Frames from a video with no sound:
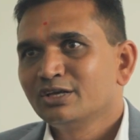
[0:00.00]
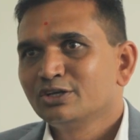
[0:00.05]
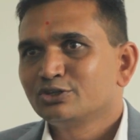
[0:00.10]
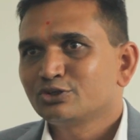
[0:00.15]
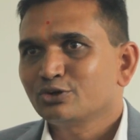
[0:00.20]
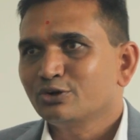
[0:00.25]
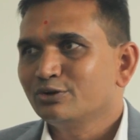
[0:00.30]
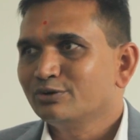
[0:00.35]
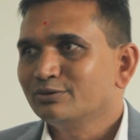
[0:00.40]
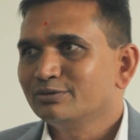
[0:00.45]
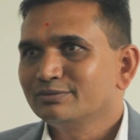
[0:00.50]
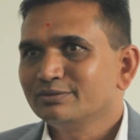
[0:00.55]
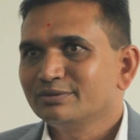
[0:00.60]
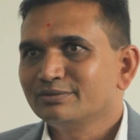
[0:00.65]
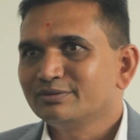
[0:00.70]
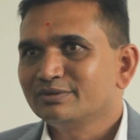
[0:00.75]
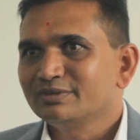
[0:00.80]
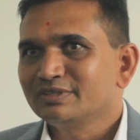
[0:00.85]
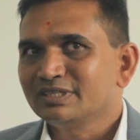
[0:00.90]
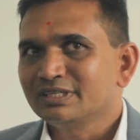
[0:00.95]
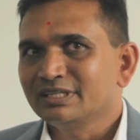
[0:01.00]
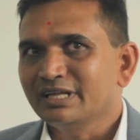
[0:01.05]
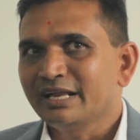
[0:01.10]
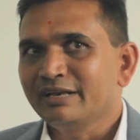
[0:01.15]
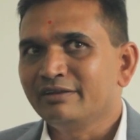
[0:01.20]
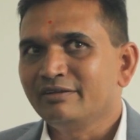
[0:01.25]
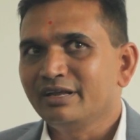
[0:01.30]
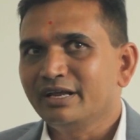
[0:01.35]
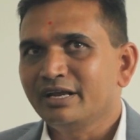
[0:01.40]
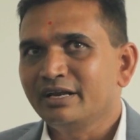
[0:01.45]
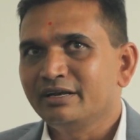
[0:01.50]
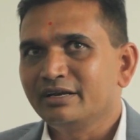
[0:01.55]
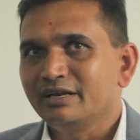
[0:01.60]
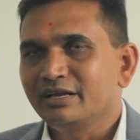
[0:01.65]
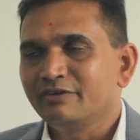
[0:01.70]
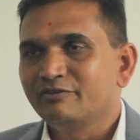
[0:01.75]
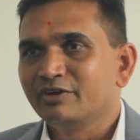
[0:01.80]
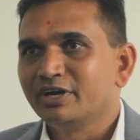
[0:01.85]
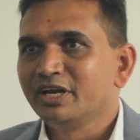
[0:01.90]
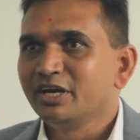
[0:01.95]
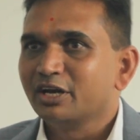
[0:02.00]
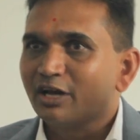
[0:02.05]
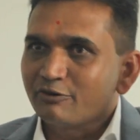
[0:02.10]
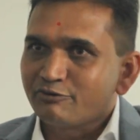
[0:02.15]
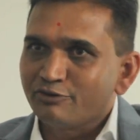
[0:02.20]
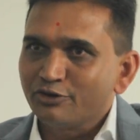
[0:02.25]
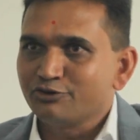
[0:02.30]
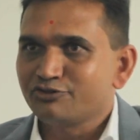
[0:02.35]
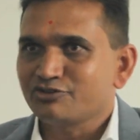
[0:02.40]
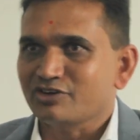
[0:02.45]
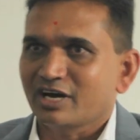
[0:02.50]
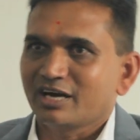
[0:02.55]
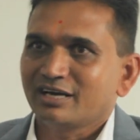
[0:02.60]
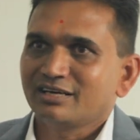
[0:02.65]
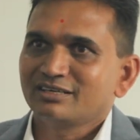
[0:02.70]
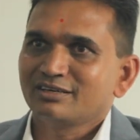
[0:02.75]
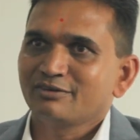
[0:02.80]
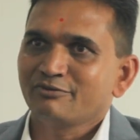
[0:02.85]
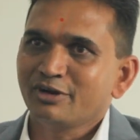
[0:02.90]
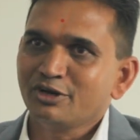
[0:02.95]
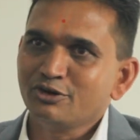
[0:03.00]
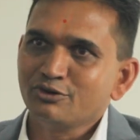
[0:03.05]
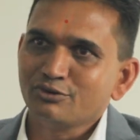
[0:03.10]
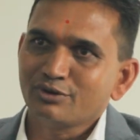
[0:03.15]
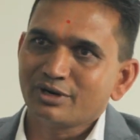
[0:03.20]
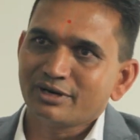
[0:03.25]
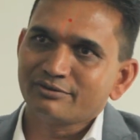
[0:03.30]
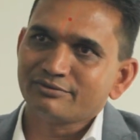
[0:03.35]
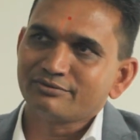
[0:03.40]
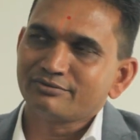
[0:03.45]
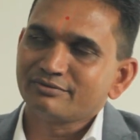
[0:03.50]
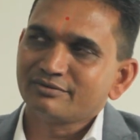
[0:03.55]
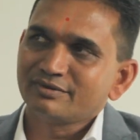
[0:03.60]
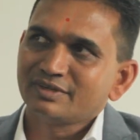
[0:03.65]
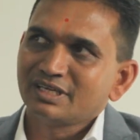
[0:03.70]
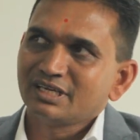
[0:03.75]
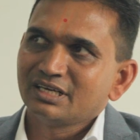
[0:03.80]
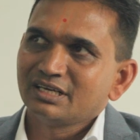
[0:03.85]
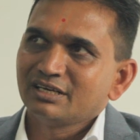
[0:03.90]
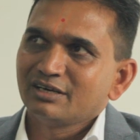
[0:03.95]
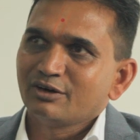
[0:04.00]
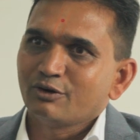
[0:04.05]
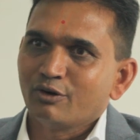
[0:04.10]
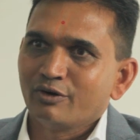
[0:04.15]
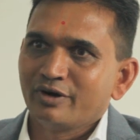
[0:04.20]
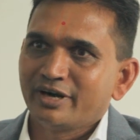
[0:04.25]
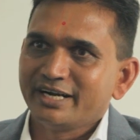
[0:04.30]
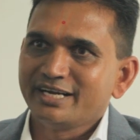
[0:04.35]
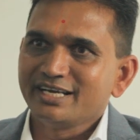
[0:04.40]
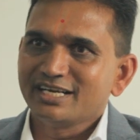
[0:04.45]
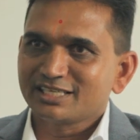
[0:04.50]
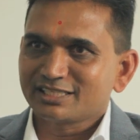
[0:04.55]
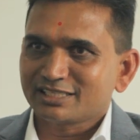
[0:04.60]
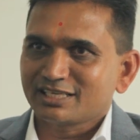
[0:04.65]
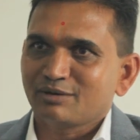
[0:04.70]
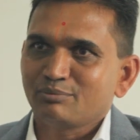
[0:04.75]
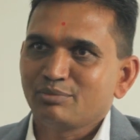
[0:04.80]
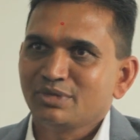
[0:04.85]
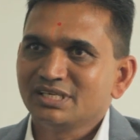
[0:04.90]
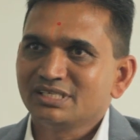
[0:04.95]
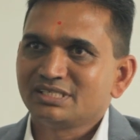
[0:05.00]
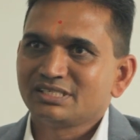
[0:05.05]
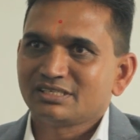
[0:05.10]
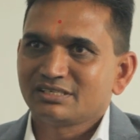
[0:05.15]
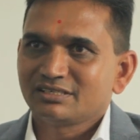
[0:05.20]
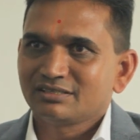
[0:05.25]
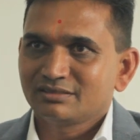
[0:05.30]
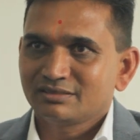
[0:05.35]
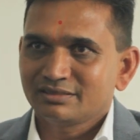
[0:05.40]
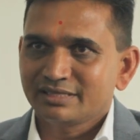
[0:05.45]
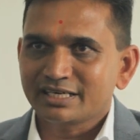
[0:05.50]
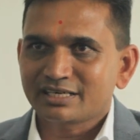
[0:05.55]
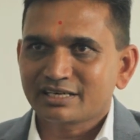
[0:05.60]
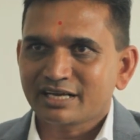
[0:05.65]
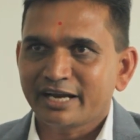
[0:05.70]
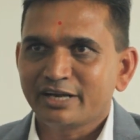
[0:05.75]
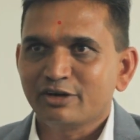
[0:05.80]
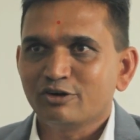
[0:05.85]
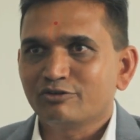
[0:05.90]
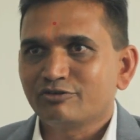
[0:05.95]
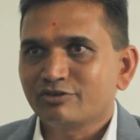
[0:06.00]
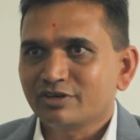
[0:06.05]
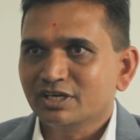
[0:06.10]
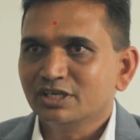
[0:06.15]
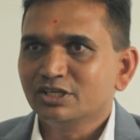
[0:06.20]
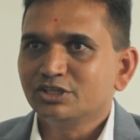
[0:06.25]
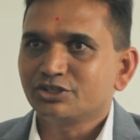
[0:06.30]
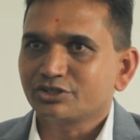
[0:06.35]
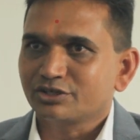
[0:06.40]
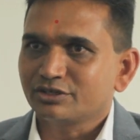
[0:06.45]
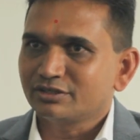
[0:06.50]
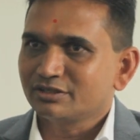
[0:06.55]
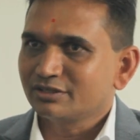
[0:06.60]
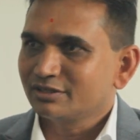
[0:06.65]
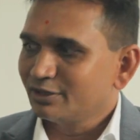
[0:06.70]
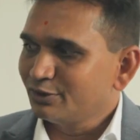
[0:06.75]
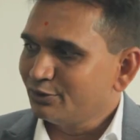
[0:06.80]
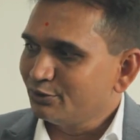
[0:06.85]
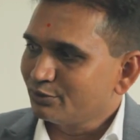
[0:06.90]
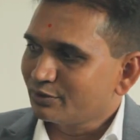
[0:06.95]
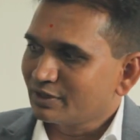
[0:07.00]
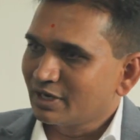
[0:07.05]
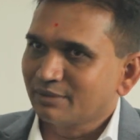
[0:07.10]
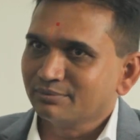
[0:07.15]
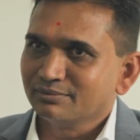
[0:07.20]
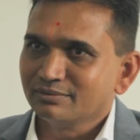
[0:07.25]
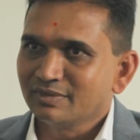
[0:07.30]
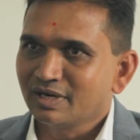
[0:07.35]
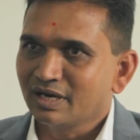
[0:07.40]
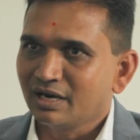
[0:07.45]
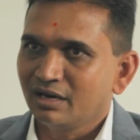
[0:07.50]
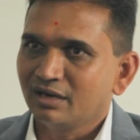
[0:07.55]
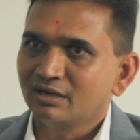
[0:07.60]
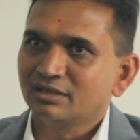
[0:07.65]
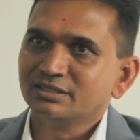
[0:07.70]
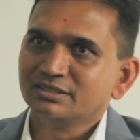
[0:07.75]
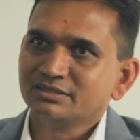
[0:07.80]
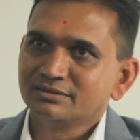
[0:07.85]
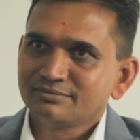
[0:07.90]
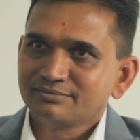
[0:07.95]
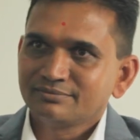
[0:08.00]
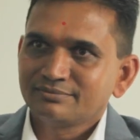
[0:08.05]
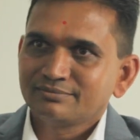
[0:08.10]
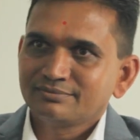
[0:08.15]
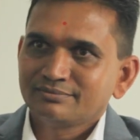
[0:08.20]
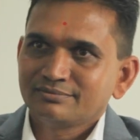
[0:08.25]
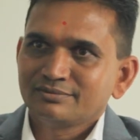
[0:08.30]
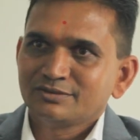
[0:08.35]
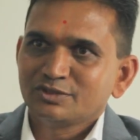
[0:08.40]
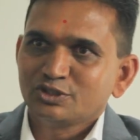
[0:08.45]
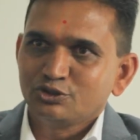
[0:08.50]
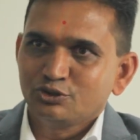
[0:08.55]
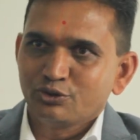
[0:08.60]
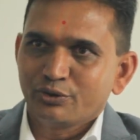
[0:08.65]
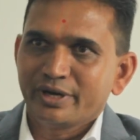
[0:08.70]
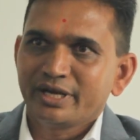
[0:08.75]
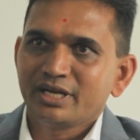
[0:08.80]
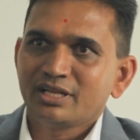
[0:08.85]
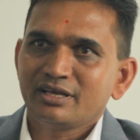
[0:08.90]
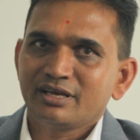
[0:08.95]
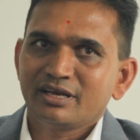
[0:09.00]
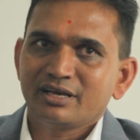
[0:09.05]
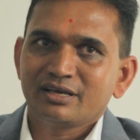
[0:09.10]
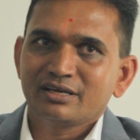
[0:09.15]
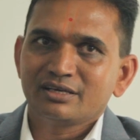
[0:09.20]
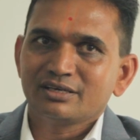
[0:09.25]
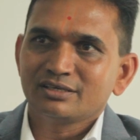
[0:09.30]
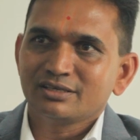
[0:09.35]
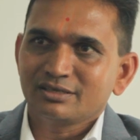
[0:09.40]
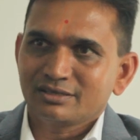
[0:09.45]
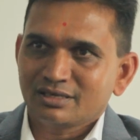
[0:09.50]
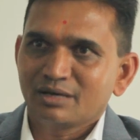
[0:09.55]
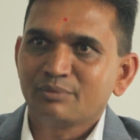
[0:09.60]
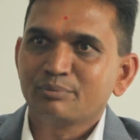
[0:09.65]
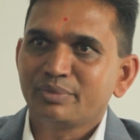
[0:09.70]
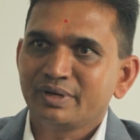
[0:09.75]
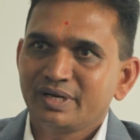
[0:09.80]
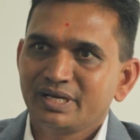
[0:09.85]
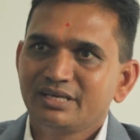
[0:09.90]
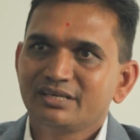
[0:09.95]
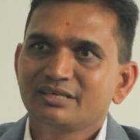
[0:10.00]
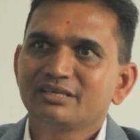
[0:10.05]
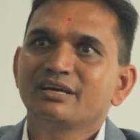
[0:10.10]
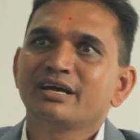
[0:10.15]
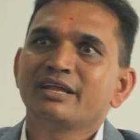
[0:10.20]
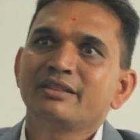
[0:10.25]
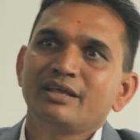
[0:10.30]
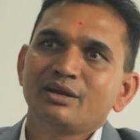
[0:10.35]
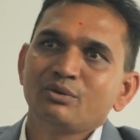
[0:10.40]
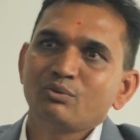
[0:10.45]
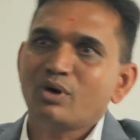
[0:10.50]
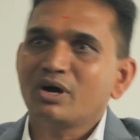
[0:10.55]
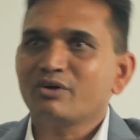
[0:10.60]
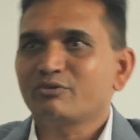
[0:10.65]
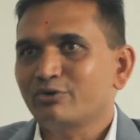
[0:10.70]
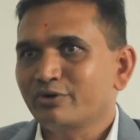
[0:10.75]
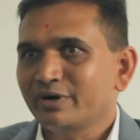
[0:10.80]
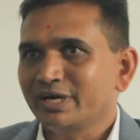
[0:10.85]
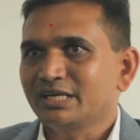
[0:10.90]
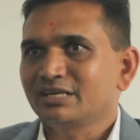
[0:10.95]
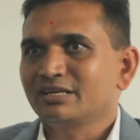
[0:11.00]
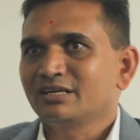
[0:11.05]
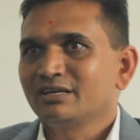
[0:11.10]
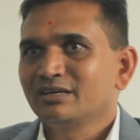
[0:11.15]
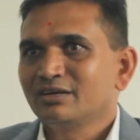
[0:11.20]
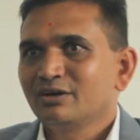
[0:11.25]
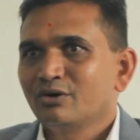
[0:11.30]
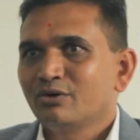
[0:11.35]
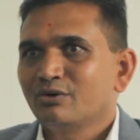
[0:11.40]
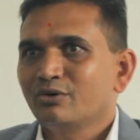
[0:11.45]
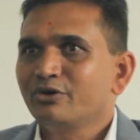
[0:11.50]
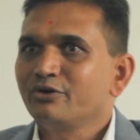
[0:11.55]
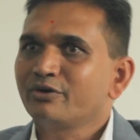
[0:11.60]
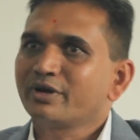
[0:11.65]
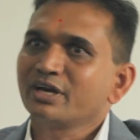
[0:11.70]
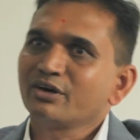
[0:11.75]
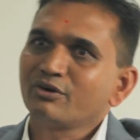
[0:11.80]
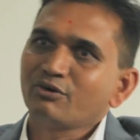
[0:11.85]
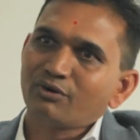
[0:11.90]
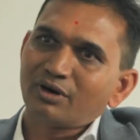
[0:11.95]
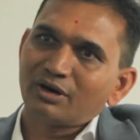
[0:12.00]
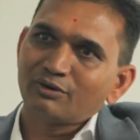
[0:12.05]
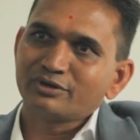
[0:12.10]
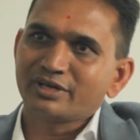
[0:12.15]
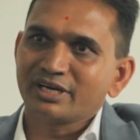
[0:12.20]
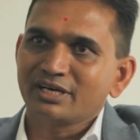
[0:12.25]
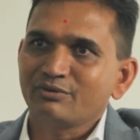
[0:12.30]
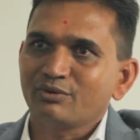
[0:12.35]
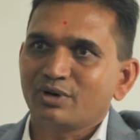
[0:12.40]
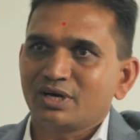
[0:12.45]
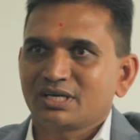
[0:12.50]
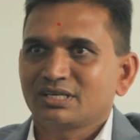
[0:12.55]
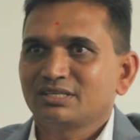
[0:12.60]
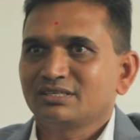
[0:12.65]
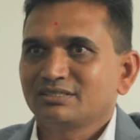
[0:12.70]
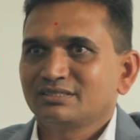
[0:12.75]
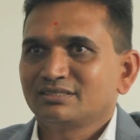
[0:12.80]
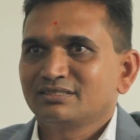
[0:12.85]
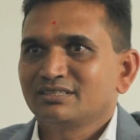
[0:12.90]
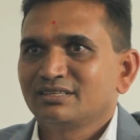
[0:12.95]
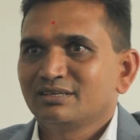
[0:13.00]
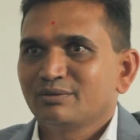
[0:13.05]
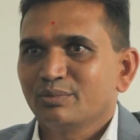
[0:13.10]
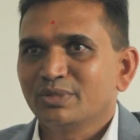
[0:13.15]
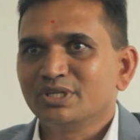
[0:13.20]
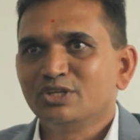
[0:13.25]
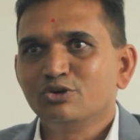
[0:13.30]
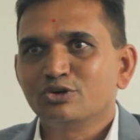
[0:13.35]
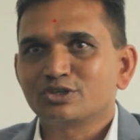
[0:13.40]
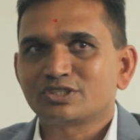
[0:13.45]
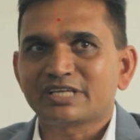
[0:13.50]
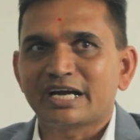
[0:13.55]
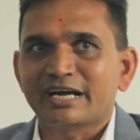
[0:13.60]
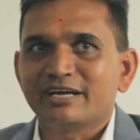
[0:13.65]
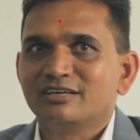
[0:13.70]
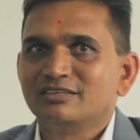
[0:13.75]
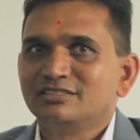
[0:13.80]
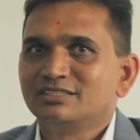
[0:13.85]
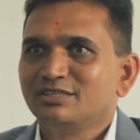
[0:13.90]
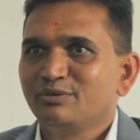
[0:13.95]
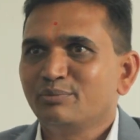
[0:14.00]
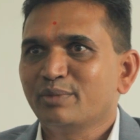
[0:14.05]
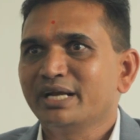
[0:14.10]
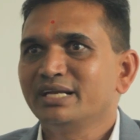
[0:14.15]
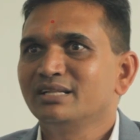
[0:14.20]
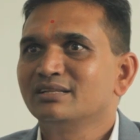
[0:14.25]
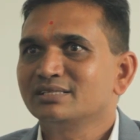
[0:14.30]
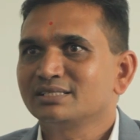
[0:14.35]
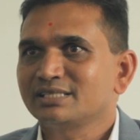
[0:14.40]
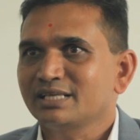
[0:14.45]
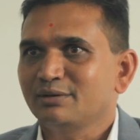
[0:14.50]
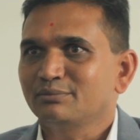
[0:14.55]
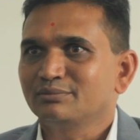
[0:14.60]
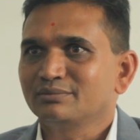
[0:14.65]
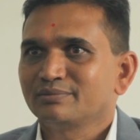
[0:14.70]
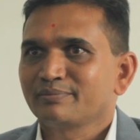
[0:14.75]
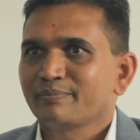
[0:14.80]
So and even in our future, when you have already established that kind of culture, you come, learn, join the company, and then work for it. Or you can go out and work, but your standards remain the same.